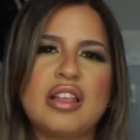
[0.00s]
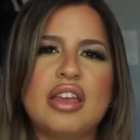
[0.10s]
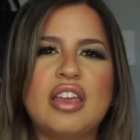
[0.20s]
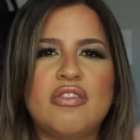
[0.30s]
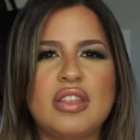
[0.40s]
of
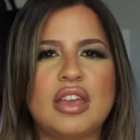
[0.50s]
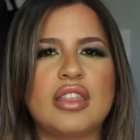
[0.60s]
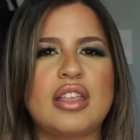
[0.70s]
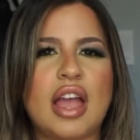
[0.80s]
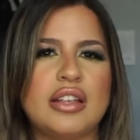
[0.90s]
like giving like
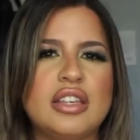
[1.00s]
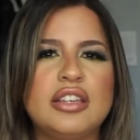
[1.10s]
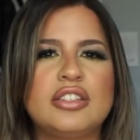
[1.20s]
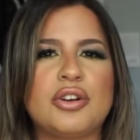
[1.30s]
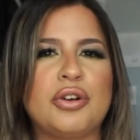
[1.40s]
the
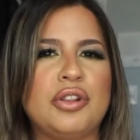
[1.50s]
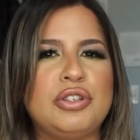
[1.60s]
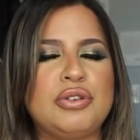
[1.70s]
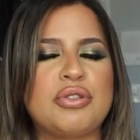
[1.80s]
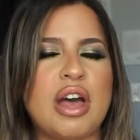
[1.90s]
90s, early
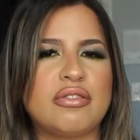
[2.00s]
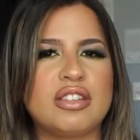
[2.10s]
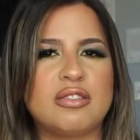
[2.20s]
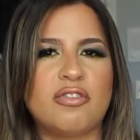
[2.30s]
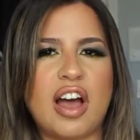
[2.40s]

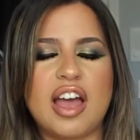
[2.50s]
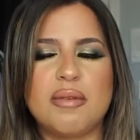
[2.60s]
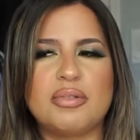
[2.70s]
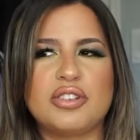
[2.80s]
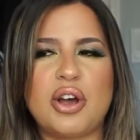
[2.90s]
2000s
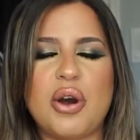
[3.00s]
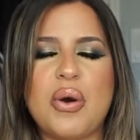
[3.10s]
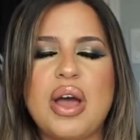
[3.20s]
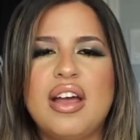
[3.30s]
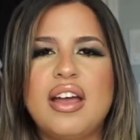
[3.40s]
vibe.
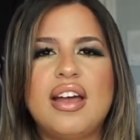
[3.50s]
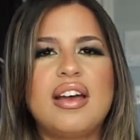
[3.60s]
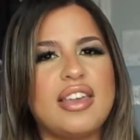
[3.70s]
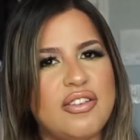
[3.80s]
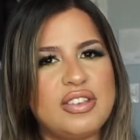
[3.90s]
So
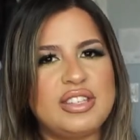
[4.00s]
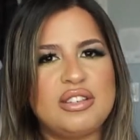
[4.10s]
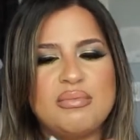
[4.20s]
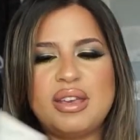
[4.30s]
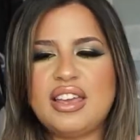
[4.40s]
give it
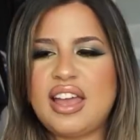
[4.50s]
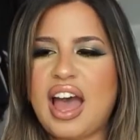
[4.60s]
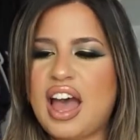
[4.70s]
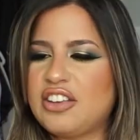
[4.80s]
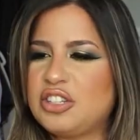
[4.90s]
to me.
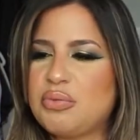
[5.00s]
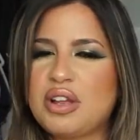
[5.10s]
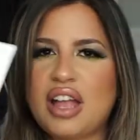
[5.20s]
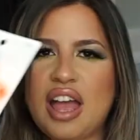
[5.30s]
I just wanted to